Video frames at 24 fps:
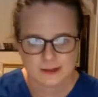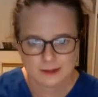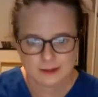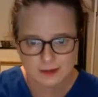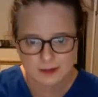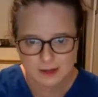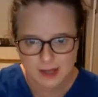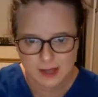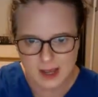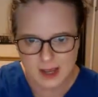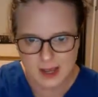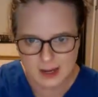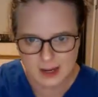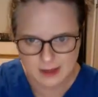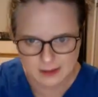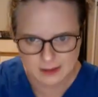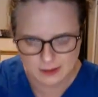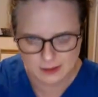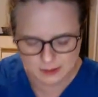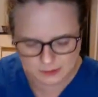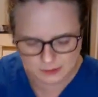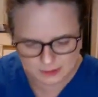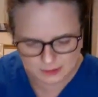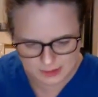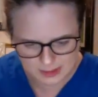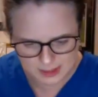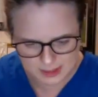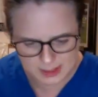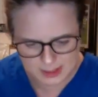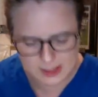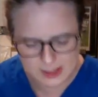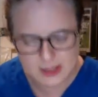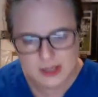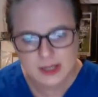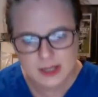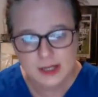Okay, you'll see
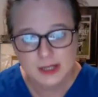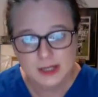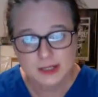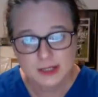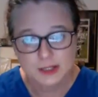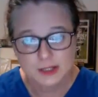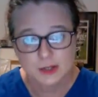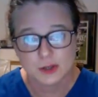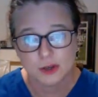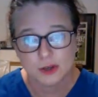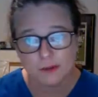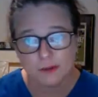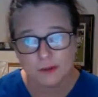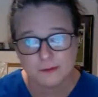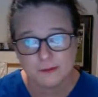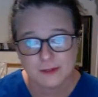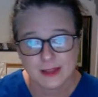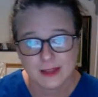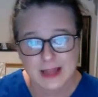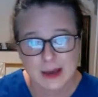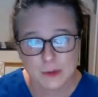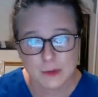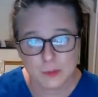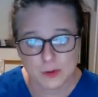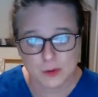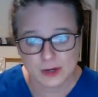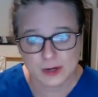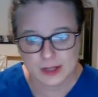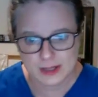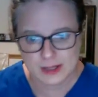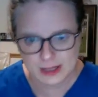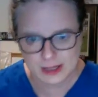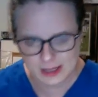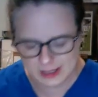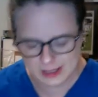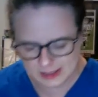it. So you'll fill out one of
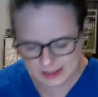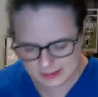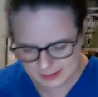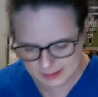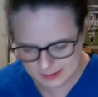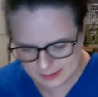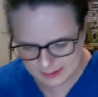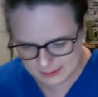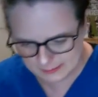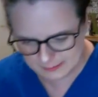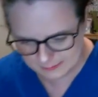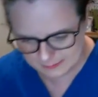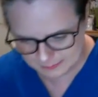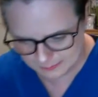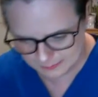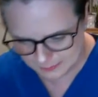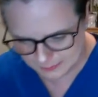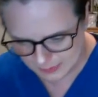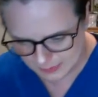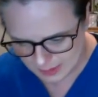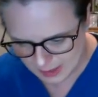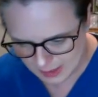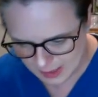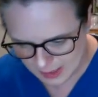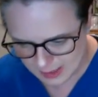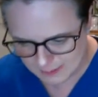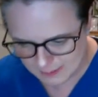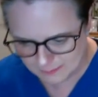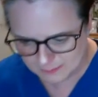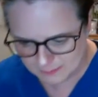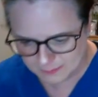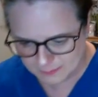these. Okay.